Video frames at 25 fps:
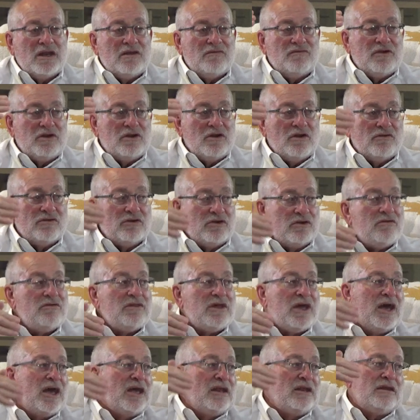And if you don't
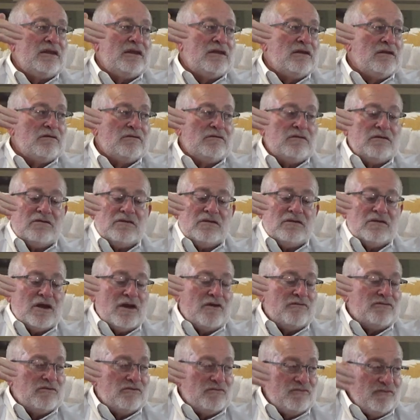do that, you know, you
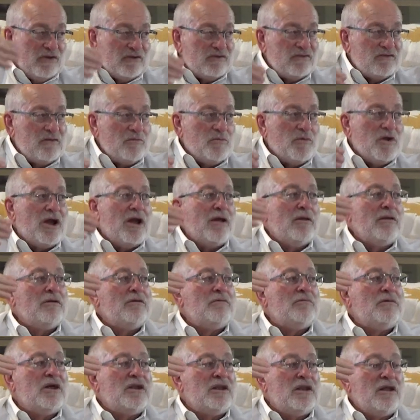either have to fix the
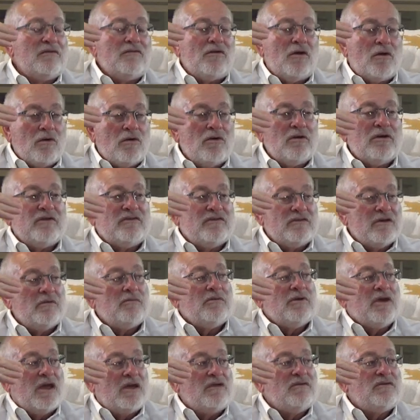problem, or in
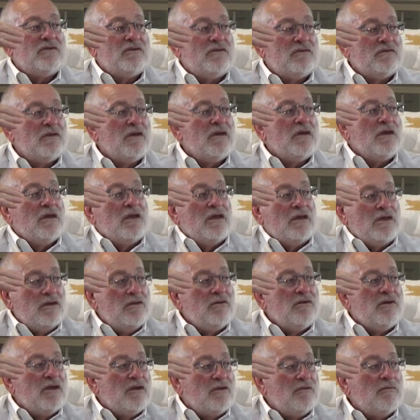some cases,
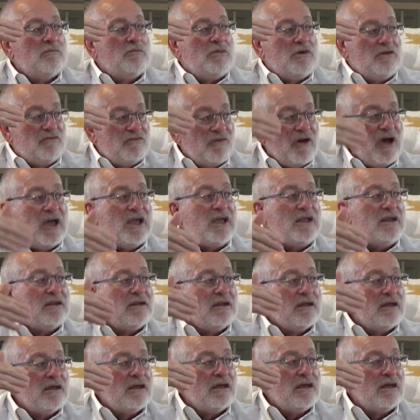you can be
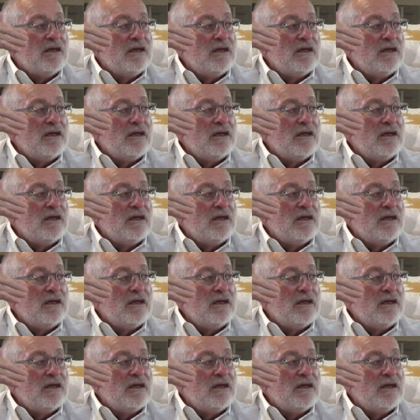fined.